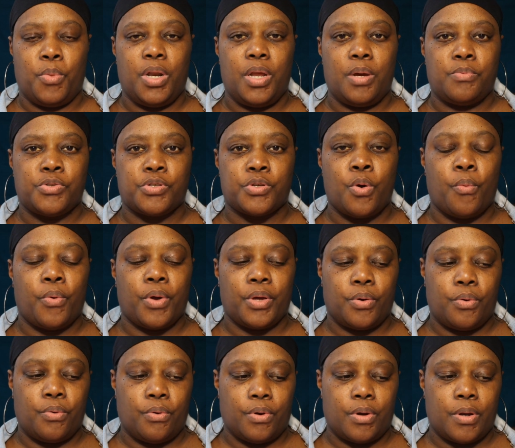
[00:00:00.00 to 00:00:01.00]
when it was
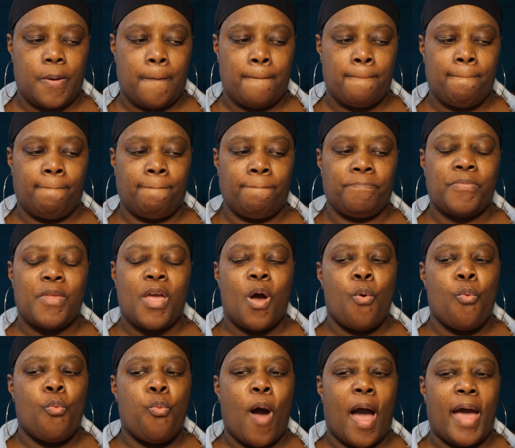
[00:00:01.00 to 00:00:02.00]
going on,
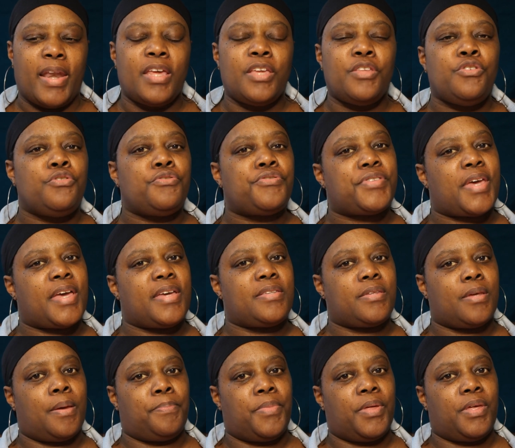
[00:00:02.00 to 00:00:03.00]
why didn't you say
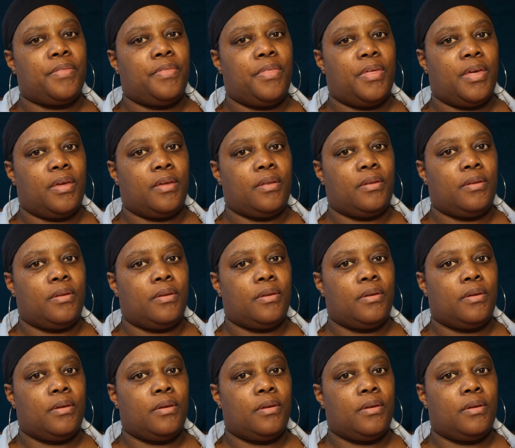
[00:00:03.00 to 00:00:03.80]
something then?